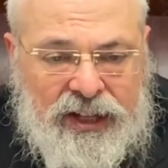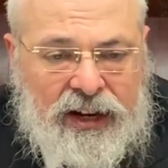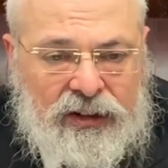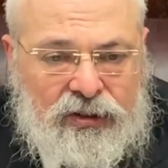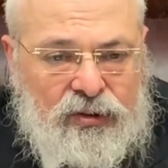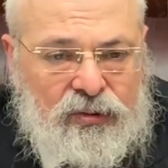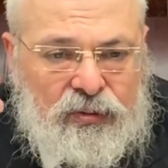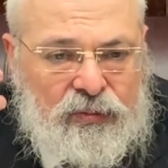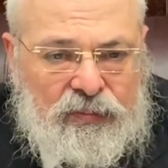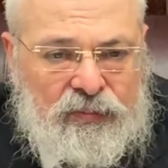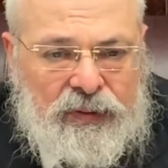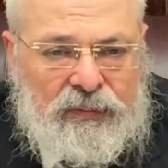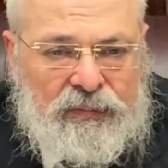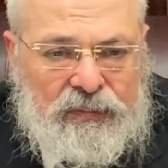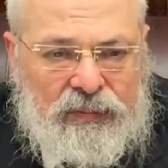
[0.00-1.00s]
to
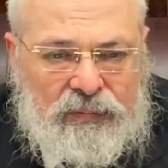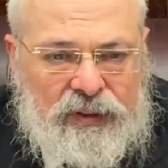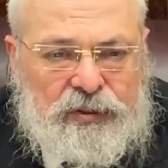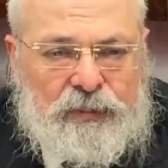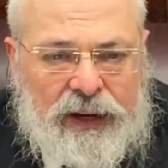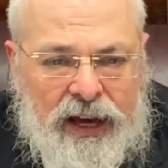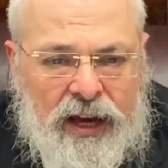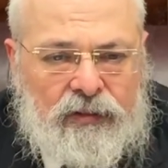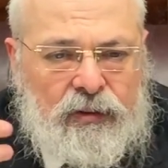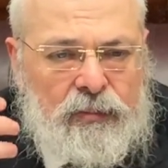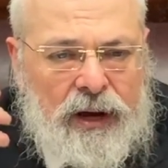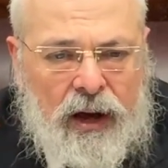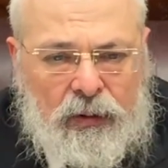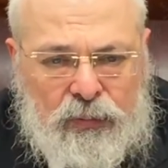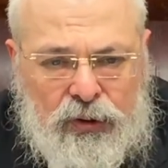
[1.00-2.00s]
misbehave and
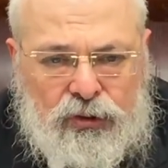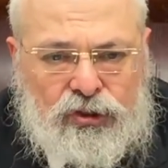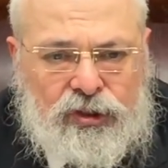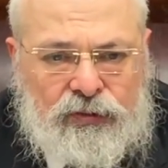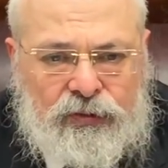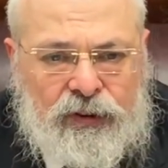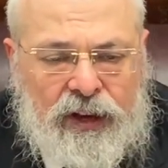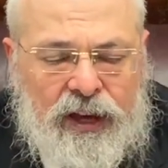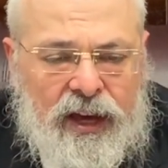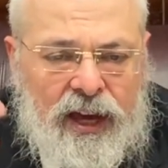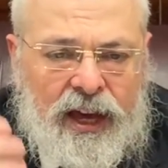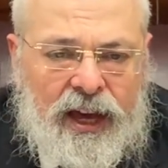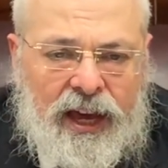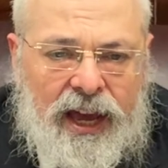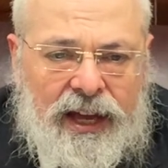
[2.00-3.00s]
become abusive.
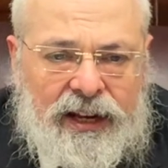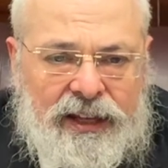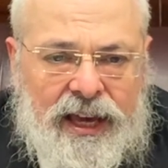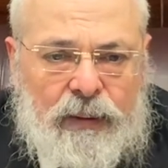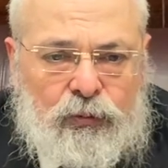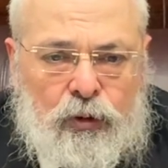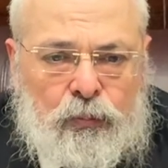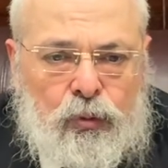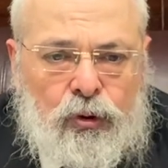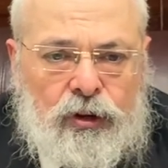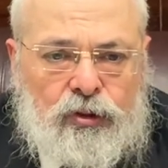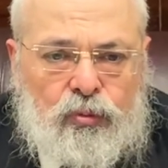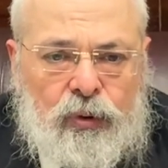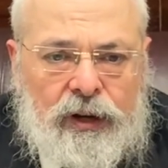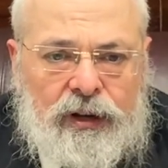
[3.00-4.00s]
And it came to a
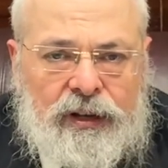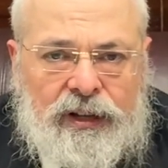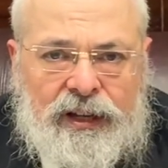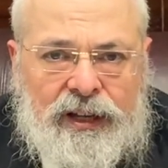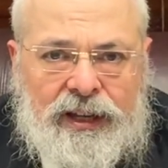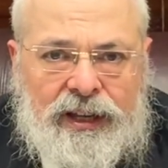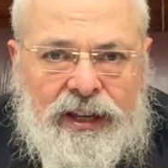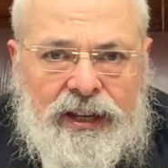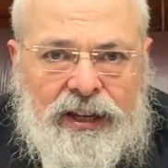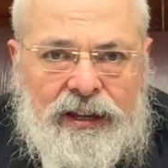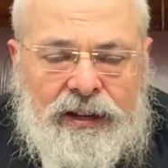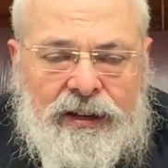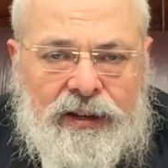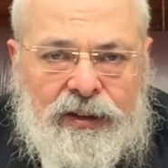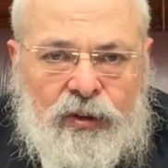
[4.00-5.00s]
point where
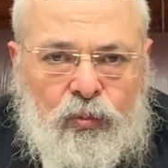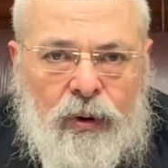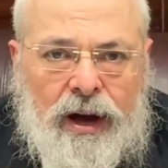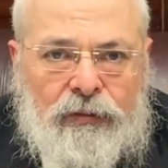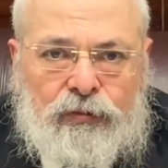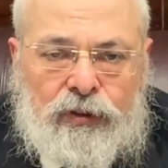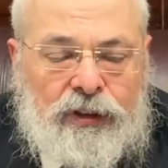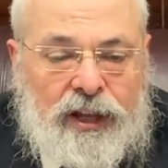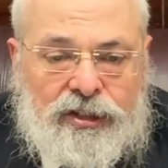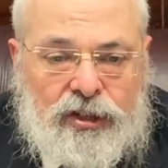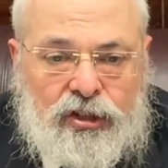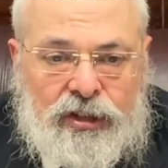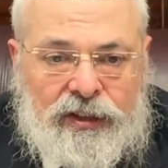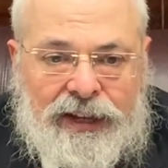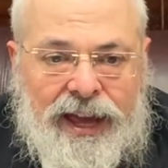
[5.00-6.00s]
the wife realized
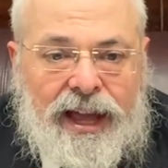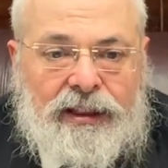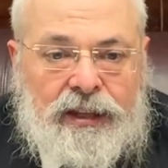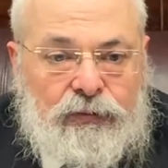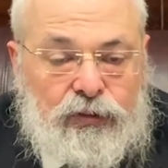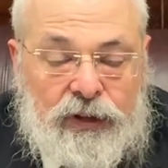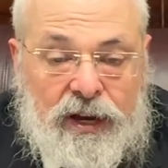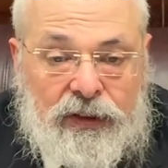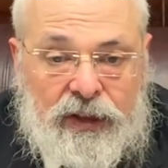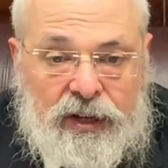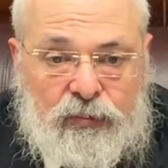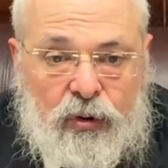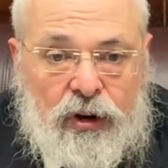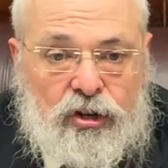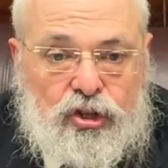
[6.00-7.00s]
that they can't live together
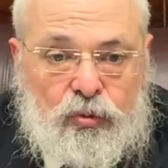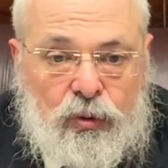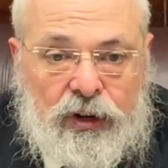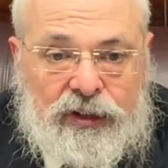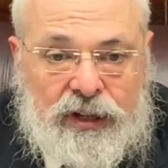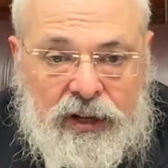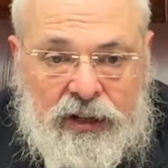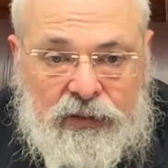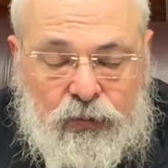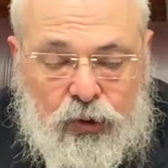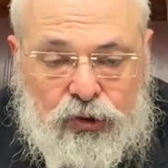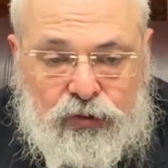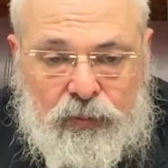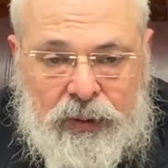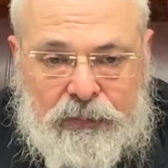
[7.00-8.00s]
anymore, and she wanted to get a
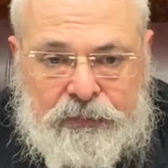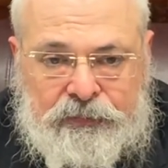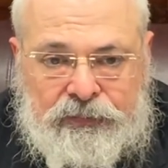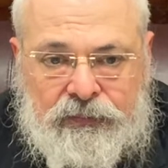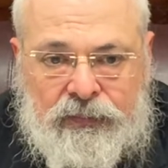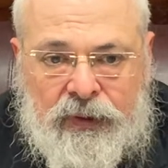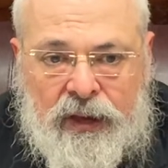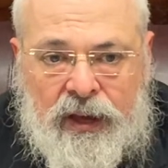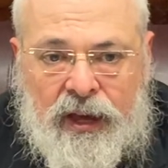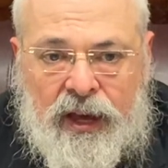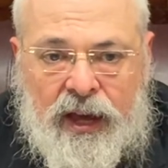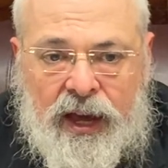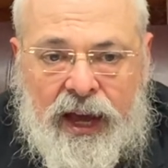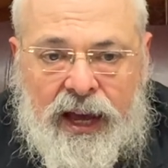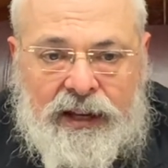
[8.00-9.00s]
divorce from him.
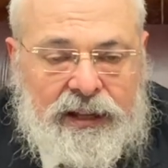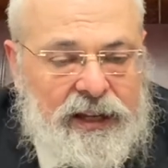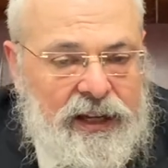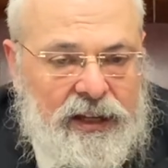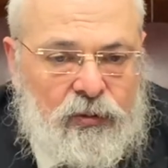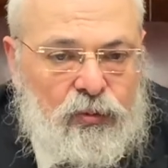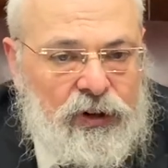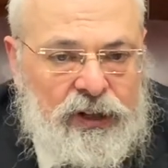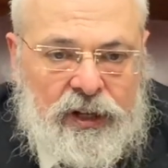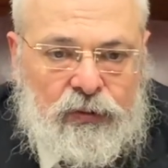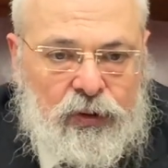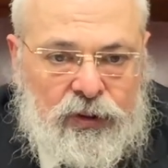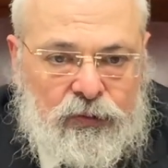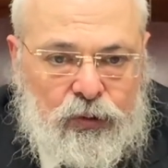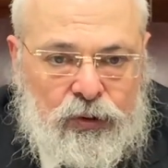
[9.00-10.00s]
And he didn't want to give her
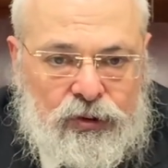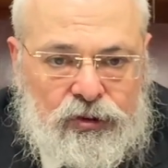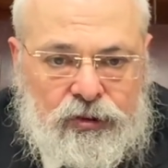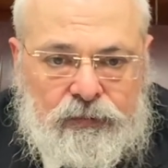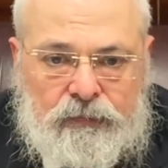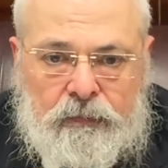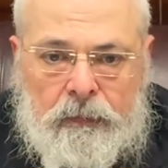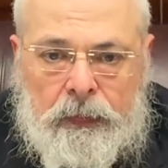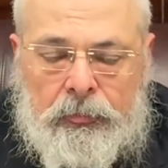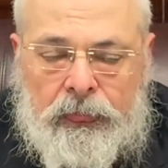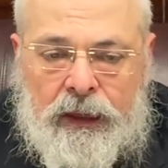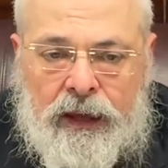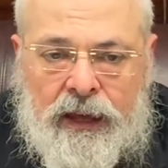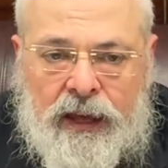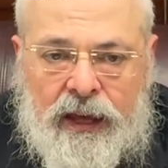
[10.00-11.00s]
a divorce.
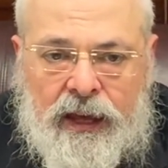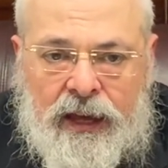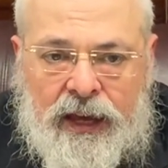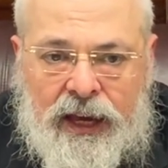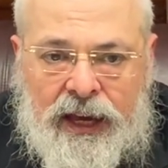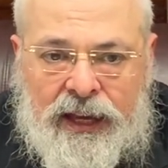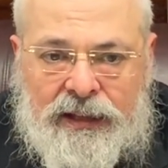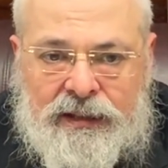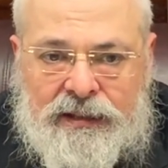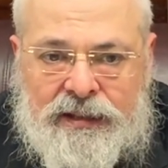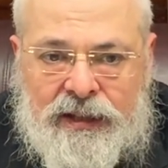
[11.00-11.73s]
And